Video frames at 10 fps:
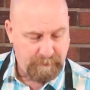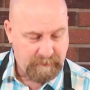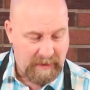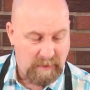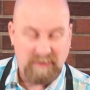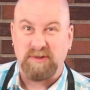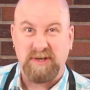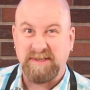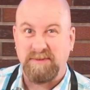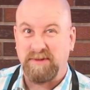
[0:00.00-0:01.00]
Now I'm going to
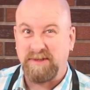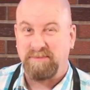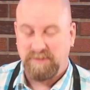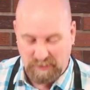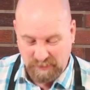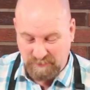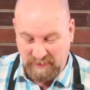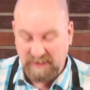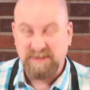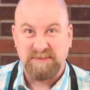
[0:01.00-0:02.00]
try some with some toast
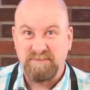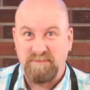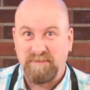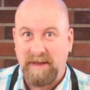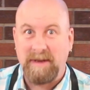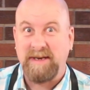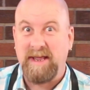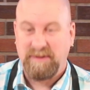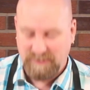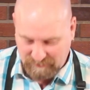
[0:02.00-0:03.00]
because I
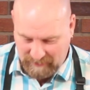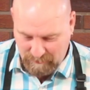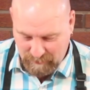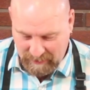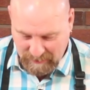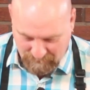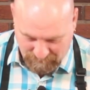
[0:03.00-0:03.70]
like this rye bread.